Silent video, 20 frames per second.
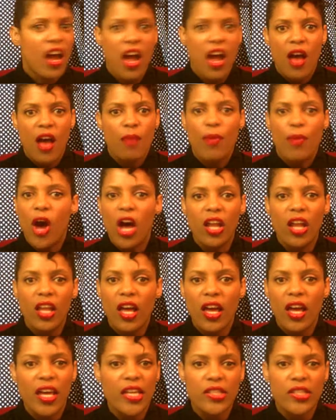
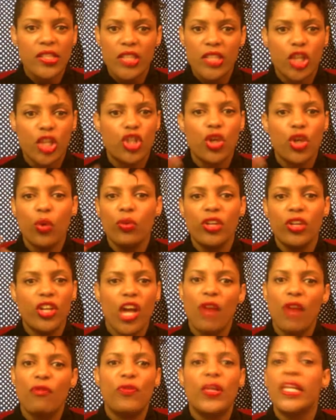Paula is you're
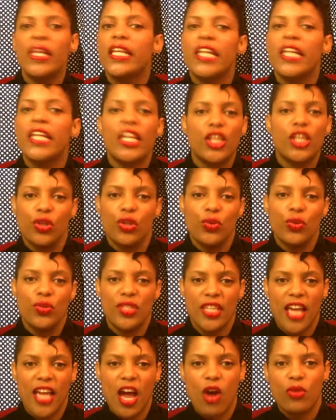not feeling like you're
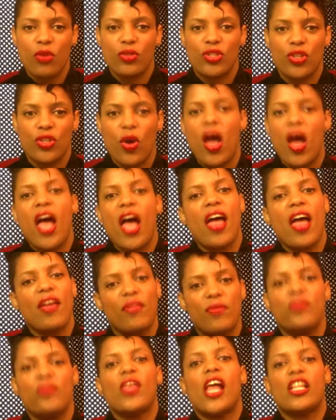losing out. So
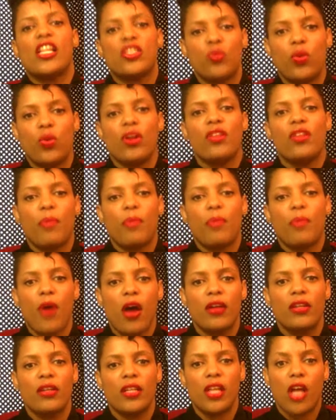that's one of
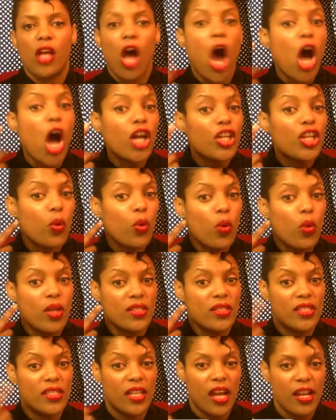the audio
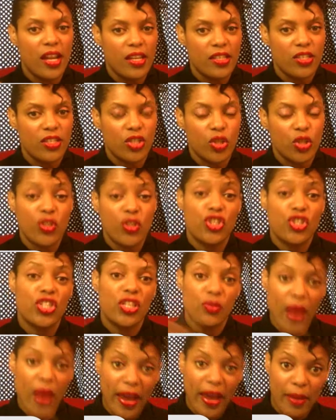ones that I listened to, and
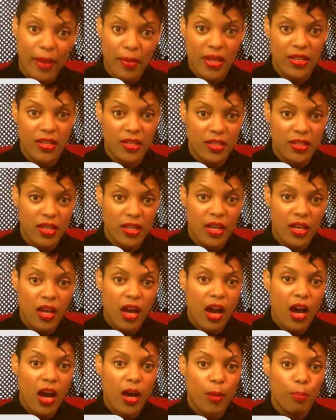she recommended
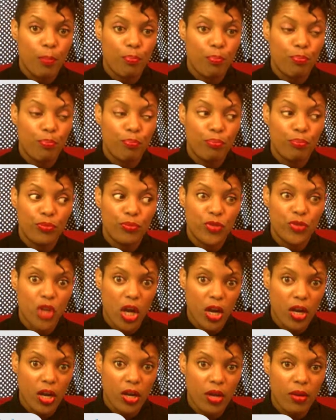
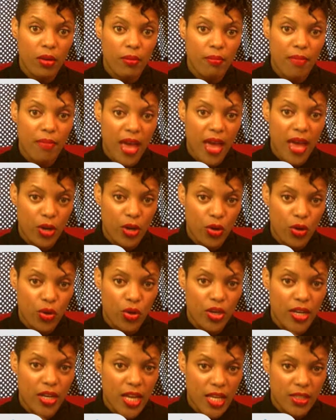Dark Matter
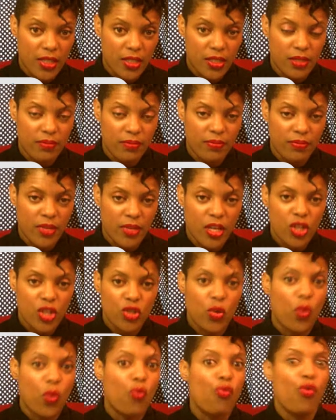Knits.
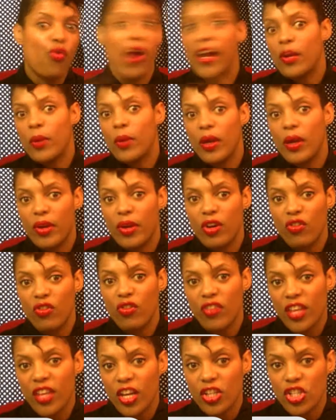So right away I went
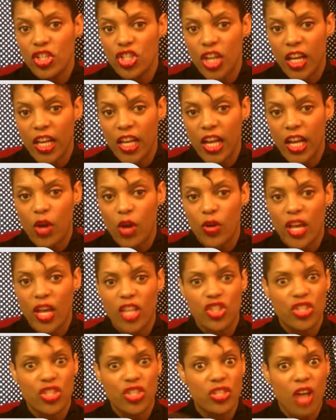over there to check it out,
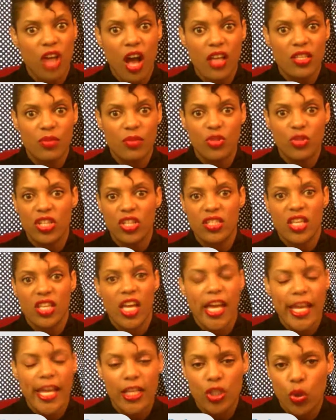and she's awesome. She does
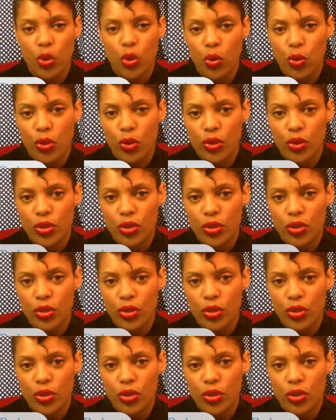tutorial